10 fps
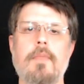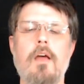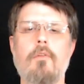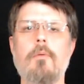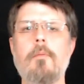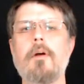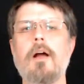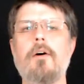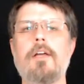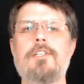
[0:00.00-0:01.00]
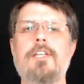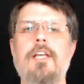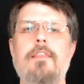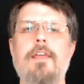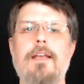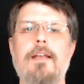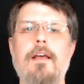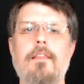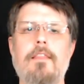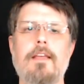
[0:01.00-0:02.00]
Remember how I said that
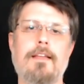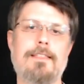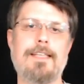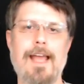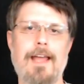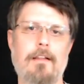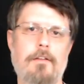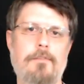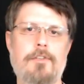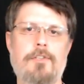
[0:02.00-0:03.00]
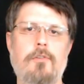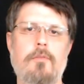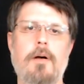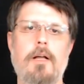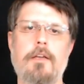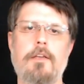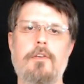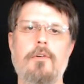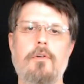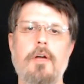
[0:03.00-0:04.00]
the tail of the soap
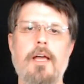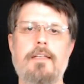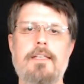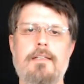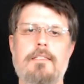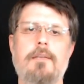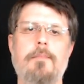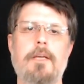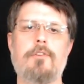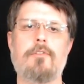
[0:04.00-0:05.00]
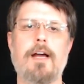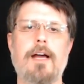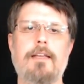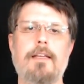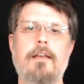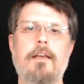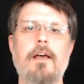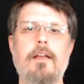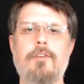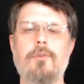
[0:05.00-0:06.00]
molecule tends to be attracted
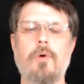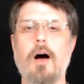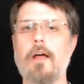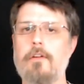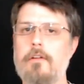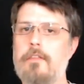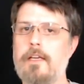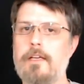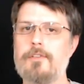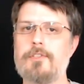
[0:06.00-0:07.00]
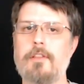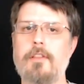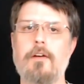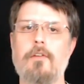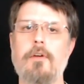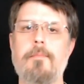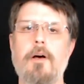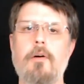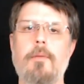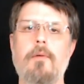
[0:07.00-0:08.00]
to other things that are
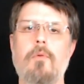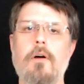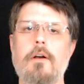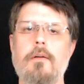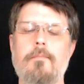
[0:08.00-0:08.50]
repelled by water?